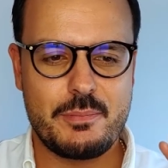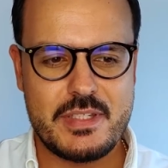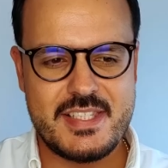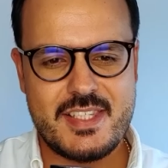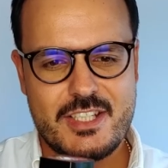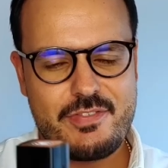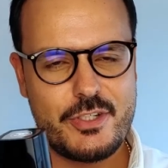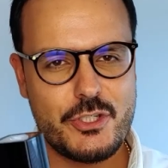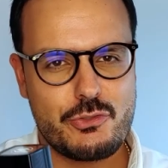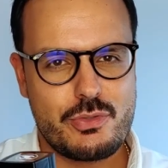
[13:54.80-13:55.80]
it starts
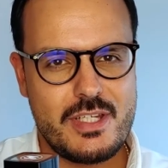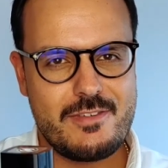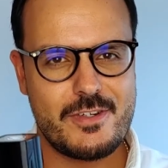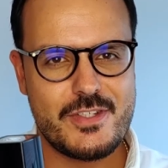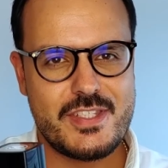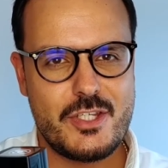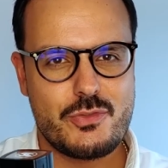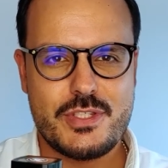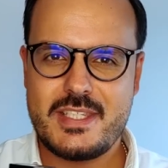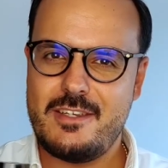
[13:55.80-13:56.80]
very green, very
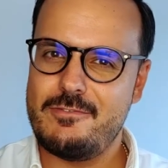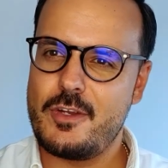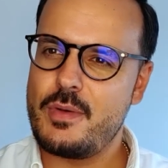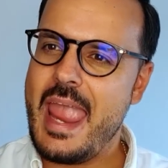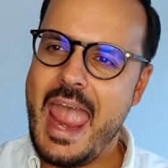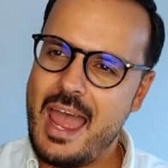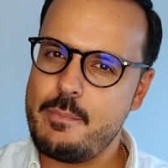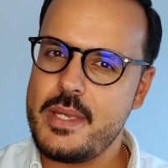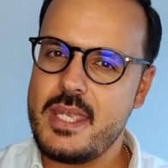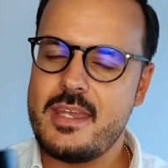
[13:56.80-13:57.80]
citrusy, very
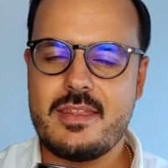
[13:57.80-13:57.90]
happy,